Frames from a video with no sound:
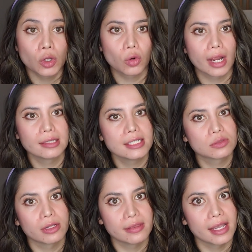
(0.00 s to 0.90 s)
or at
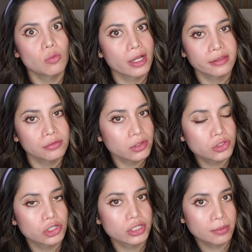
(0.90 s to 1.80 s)
least what they want the
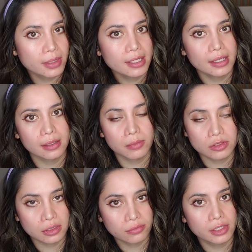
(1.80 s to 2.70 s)
future to be in
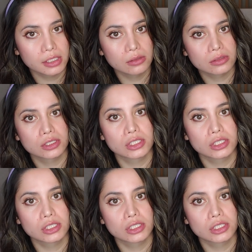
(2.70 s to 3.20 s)
music videos.